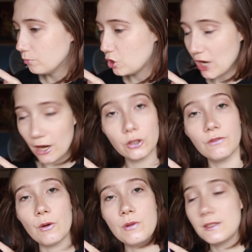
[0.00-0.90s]

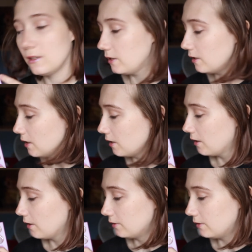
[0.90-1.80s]
shadowed very easily,
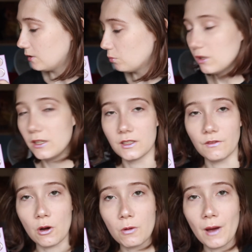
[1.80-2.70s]
this one is
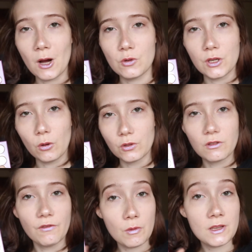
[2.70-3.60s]
very powdery and
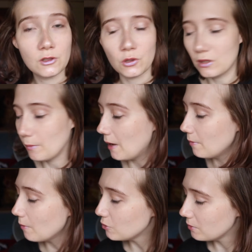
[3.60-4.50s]
also very easy to use up.
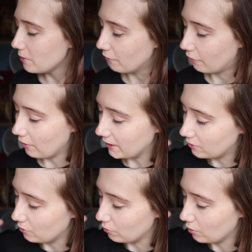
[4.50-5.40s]
I'm just a bit
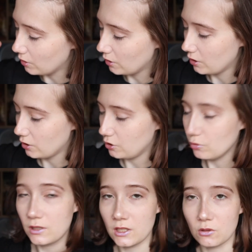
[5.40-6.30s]
afraid to
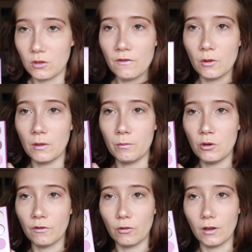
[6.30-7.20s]
use these two, even though they're
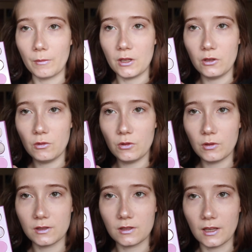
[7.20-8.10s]
beautiful. I mean, you
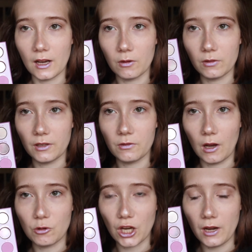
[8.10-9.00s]
can see how
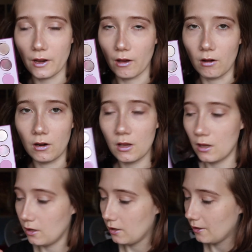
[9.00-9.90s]
shiny they are.
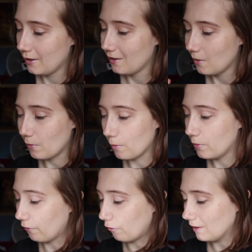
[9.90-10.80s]
But I'm a
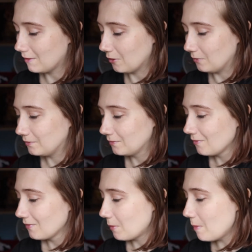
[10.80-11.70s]
bit afraid. So
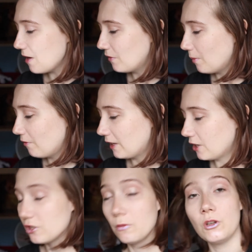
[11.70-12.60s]
maybe after my
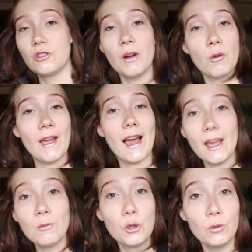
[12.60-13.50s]
vacation, which, by the way, I
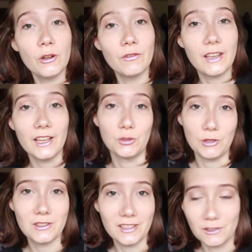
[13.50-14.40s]
am currently on vacation
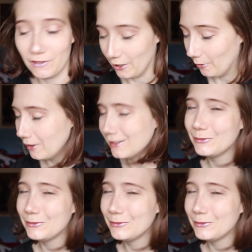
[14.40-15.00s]
when you see this video.